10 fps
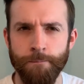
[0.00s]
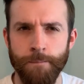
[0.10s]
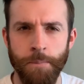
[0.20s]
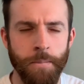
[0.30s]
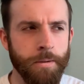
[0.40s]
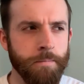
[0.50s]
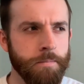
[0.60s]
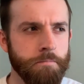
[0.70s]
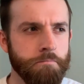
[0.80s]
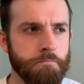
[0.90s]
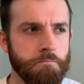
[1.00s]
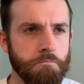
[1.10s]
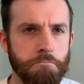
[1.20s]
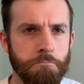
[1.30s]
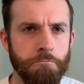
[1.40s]
I'm like,
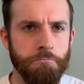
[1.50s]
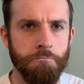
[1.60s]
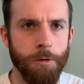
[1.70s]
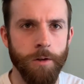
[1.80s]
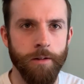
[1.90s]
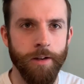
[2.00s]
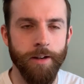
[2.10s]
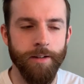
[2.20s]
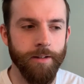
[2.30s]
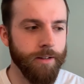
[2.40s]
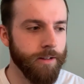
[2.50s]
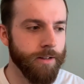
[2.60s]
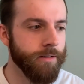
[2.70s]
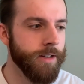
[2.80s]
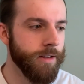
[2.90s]
right, okay. I
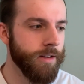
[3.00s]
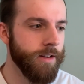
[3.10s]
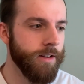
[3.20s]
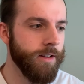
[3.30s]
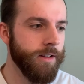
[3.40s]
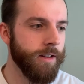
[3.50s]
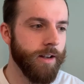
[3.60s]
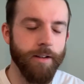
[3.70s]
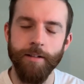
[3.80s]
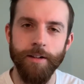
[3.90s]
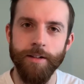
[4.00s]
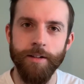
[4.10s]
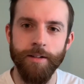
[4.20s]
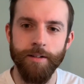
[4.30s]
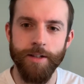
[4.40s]
don't
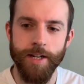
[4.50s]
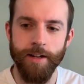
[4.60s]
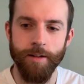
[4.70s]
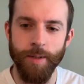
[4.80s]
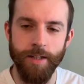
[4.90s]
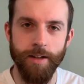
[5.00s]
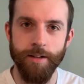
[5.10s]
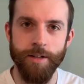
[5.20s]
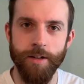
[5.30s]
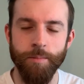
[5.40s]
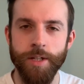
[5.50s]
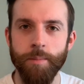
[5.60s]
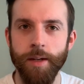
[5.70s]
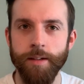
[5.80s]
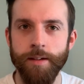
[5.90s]
understand. I mean, yeah, it's upset
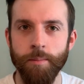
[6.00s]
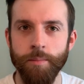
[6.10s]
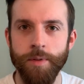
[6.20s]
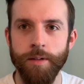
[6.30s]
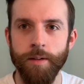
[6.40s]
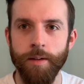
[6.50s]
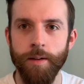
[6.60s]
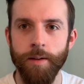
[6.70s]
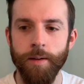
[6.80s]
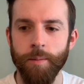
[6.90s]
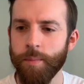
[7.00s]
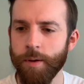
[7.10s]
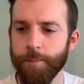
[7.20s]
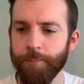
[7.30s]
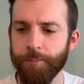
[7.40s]
being dumped,
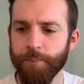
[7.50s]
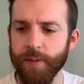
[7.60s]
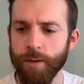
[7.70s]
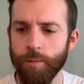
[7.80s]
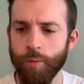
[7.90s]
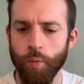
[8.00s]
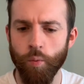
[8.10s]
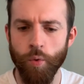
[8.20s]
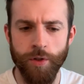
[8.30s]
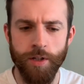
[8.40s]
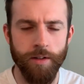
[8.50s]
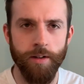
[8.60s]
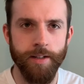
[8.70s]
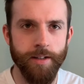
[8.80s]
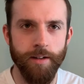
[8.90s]
but
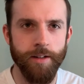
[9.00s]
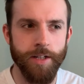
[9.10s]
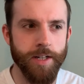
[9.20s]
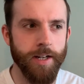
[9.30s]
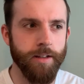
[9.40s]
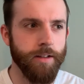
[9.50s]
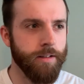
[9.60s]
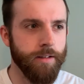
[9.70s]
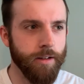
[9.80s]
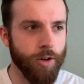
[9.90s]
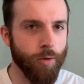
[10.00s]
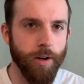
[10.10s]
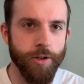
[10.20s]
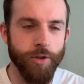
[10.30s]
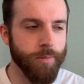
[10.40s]
I didn't understand the
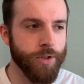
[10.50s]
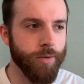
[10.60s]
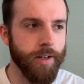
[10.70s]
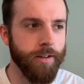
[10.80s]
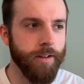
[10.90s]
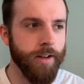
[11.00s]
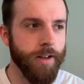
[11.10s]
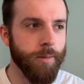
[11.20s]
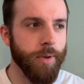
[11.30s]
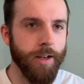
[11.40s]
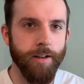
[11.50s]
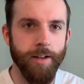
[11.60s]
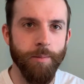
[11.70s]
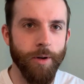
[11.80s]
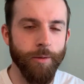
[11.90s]
correlation between being an
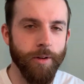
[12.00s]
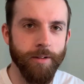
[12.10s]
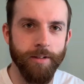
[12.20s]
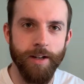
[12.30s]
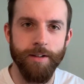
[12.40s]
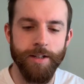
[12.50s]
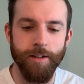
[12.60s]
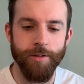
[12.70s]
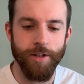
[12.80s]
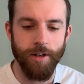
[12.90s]
emo and cutting yourself.